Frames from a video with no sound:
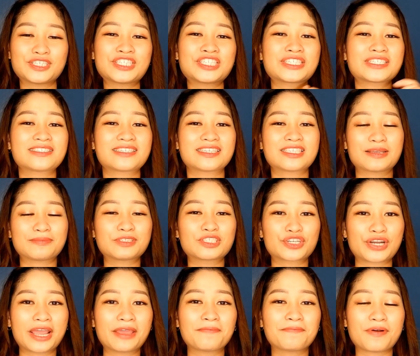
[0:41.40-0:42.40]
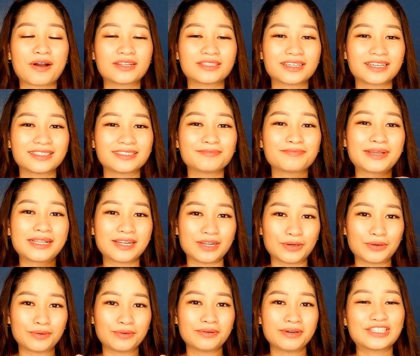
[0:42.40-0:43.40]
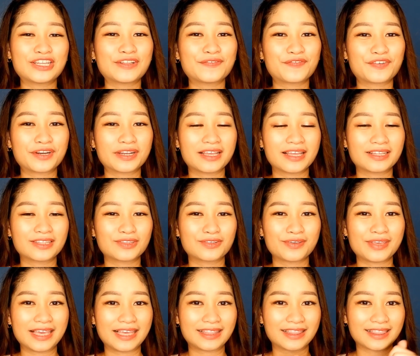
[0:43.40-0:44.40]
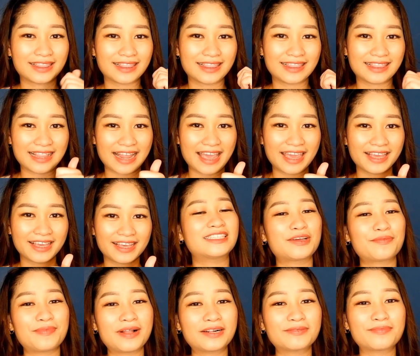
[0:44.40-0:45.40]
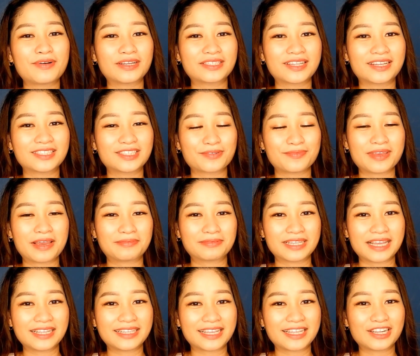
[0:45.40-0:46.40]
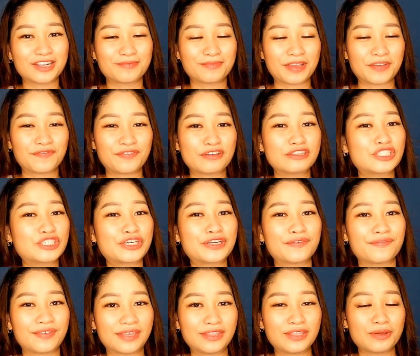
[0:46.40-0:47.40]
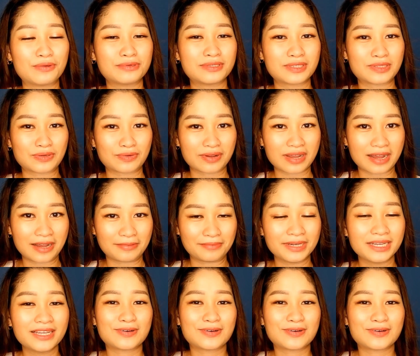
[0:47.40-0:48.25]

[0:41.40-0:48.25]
Push the subscribe button below and don't forget to hit like and the bell button to be updated on my future videos to come.